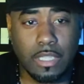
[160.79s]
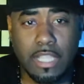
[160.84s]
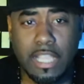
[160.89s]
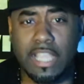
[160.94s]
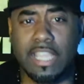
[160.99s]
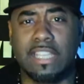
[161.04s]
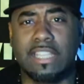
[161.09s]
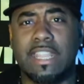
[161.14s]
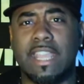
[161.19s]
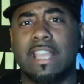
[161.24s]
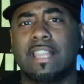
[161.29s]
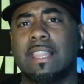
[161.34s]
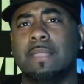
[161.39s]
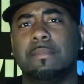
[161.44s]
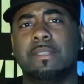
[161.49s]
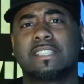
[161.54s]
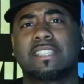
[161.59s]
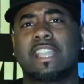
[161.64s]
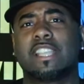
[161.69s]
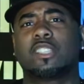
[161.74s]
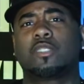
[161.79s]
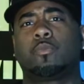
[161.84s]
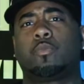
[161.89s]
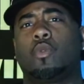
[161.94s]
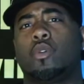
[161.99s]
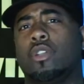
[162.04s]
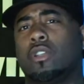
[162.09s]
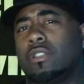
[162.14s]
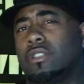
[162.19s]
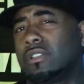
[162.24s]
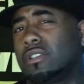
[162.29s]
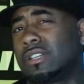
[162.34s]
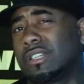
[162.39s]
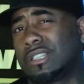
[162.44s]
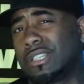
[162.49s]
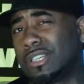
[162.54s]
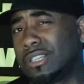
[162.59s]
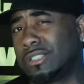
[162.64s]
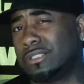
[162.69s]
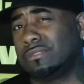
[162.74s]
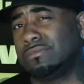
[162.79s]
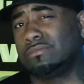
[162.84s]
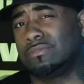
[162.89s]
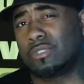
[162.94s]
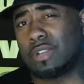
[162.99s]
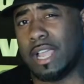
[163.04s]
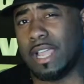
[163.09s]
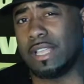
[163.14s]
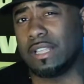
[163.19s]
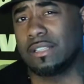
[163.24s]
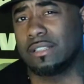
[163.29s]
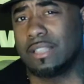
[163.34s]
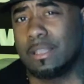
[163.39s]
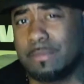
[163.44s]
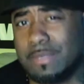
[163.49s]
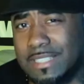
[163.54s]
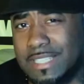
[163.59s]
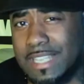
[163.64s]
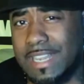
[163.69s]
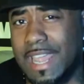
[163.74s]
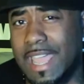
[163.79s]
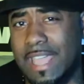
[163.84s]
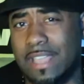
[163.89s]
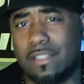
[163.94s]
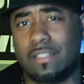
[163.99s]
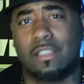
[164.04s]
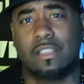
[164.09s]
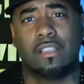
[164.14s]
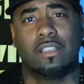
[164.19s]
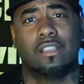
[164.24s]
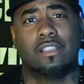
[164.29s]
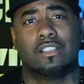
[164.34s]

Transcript: yeah, let me say spoiler alert, right? Let me say that.